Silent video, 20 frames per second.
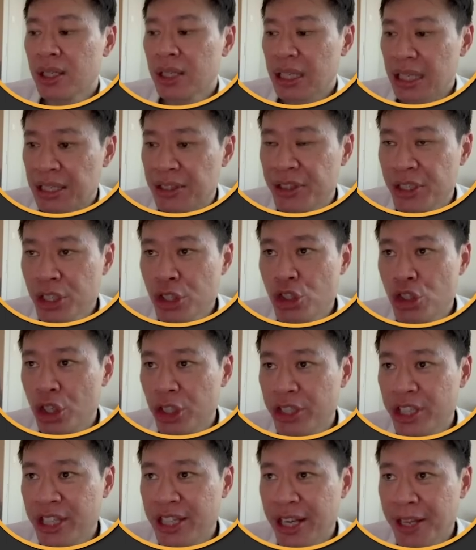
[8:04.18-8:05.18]
In this
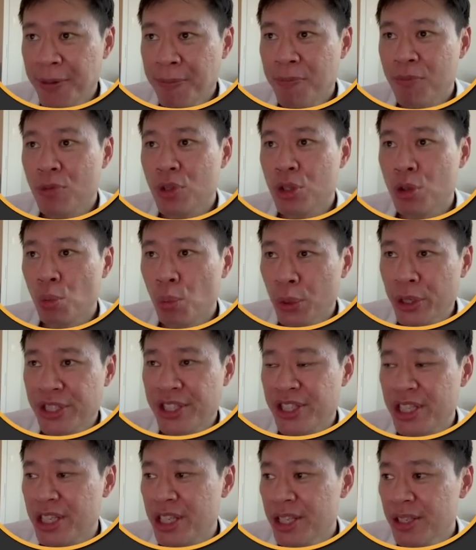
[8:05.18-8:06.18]
journey then, you would
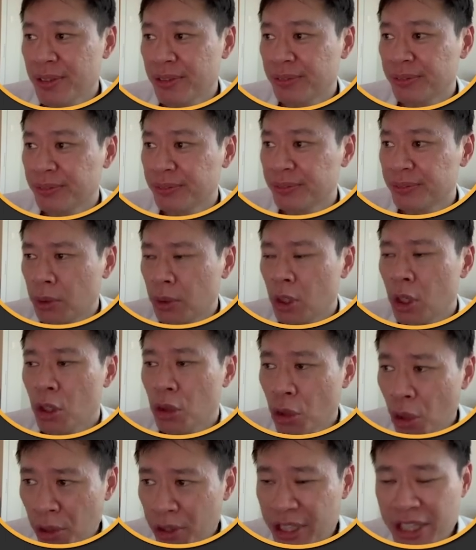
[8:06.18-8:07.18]
see
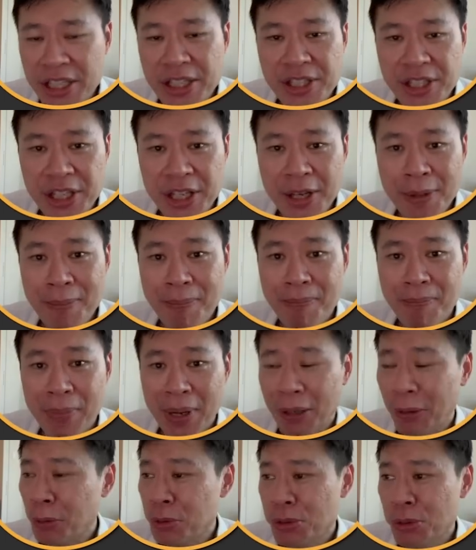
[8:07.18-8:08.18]
not easy,
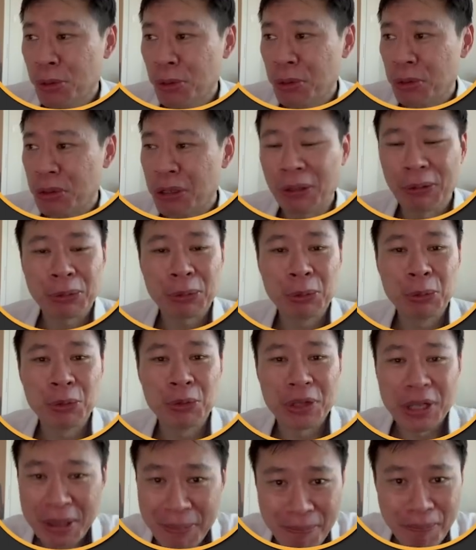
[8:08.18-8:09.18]
but also not
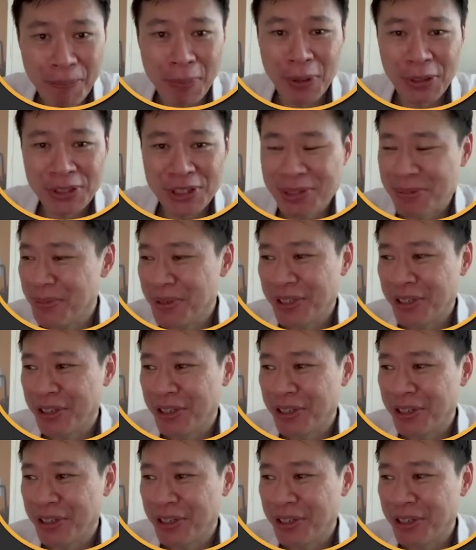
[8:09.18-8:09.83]
too impossible,